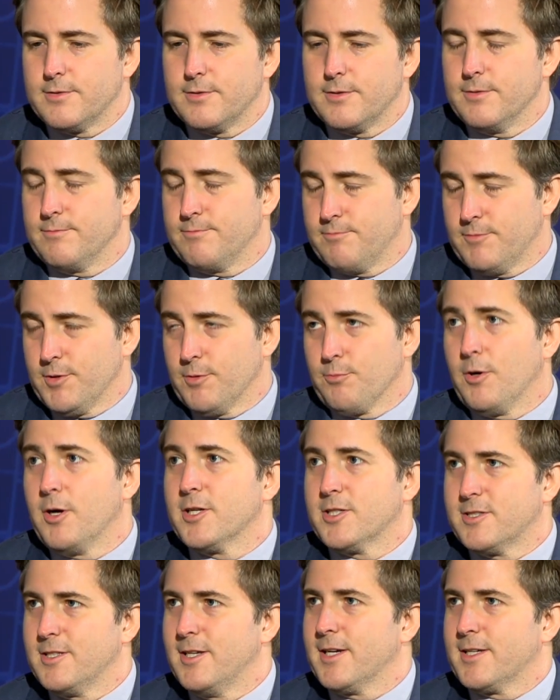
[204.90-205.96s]
the
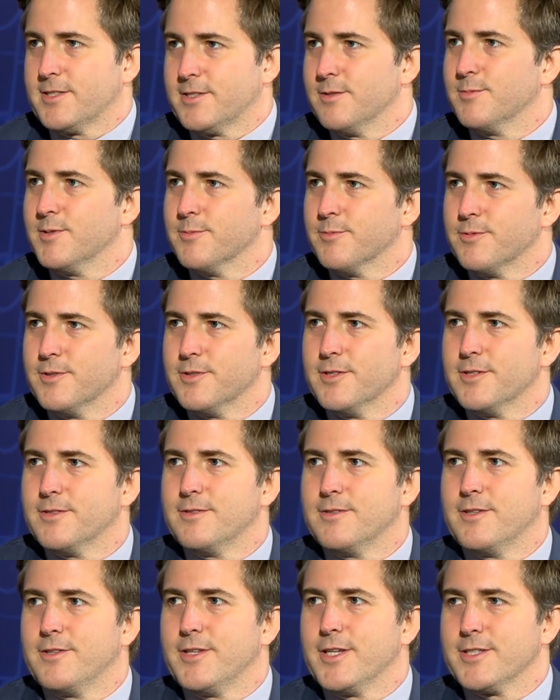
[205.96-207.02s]
rush to execute people and the
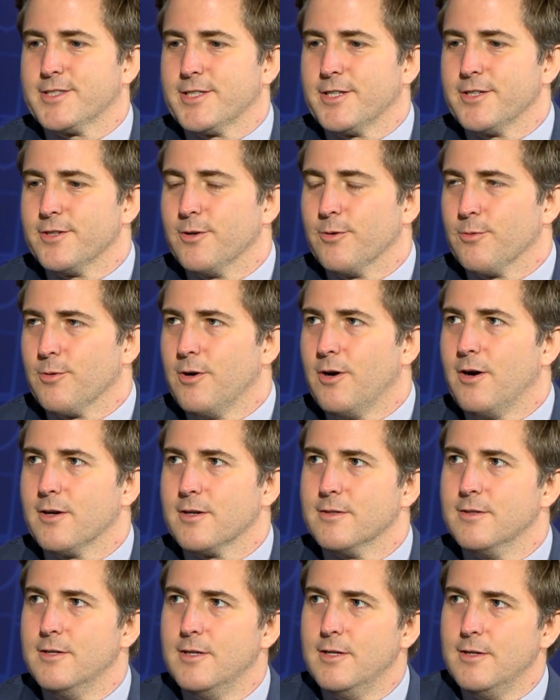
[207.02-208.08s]
things that can go
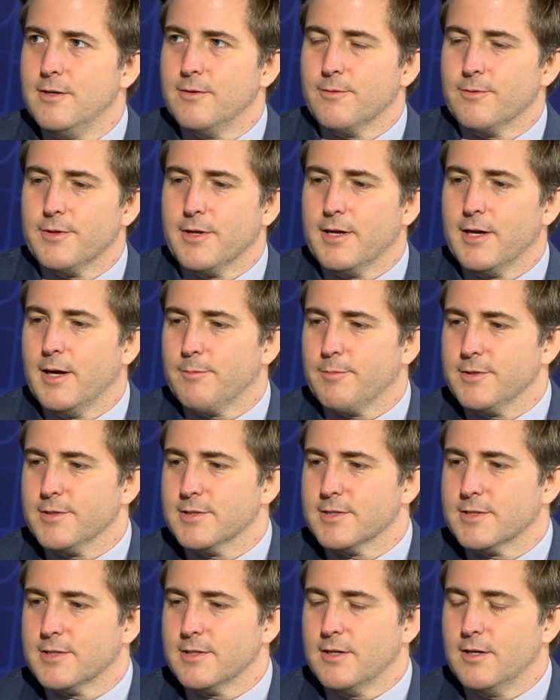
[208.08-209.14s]
wrong when that
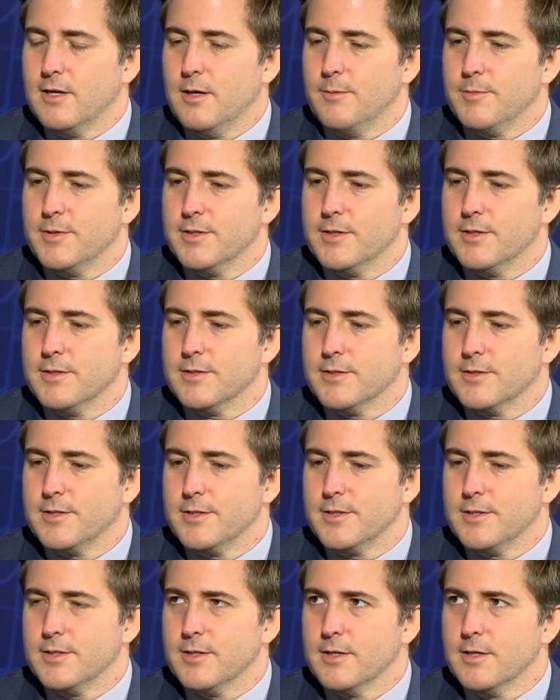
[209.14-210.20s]
happens, and
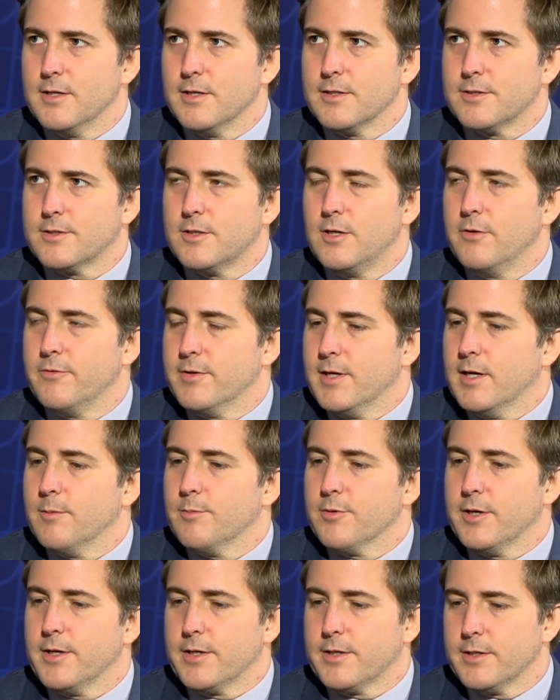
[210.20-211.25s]
the COVID
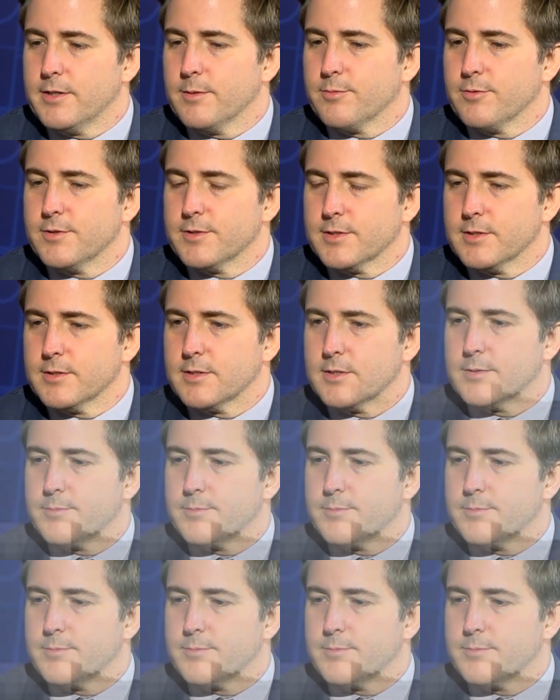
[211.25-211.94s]
outbreak in the prisons is